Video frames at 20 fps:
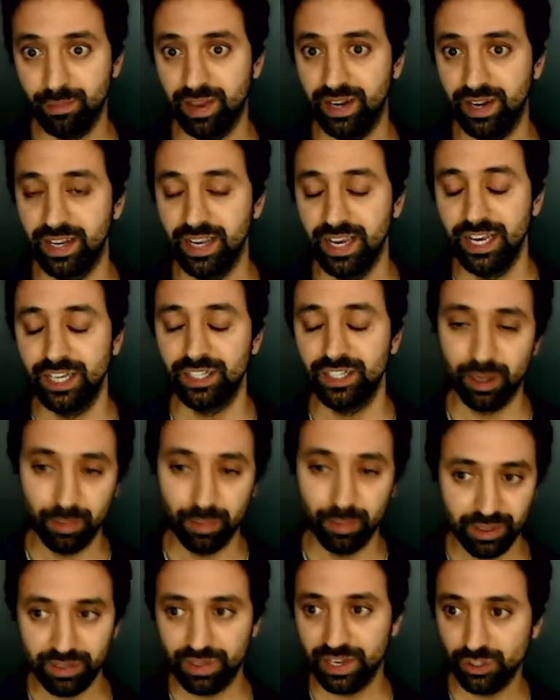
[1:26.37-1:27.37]
and some
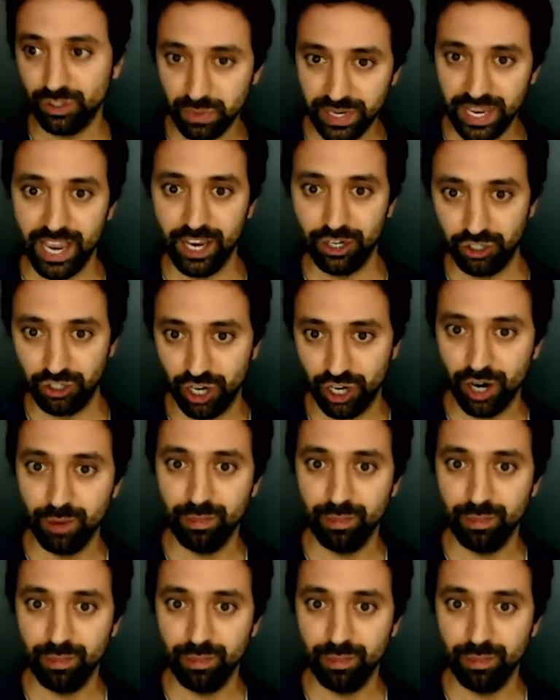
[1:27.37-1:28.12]
of the things we can't share,